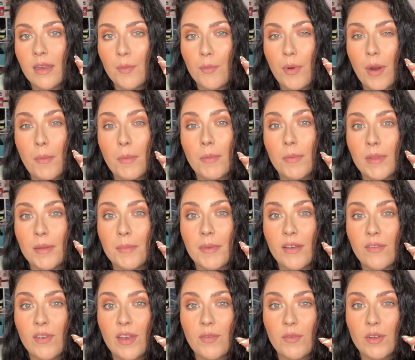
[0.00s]
probably my
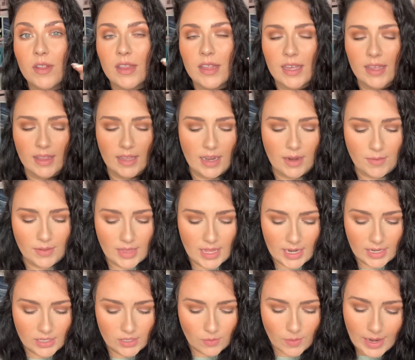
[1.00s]
favorite thing that I would
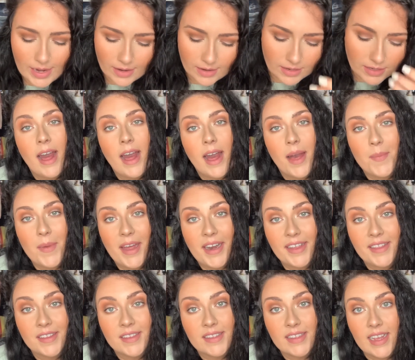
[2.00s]
like to wear. I'm
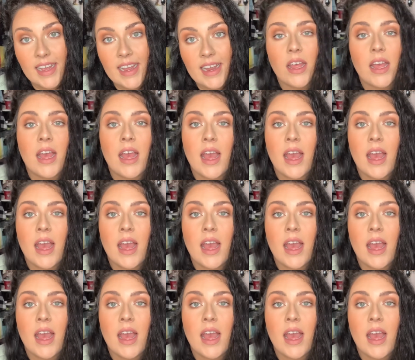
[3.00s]
adding this in.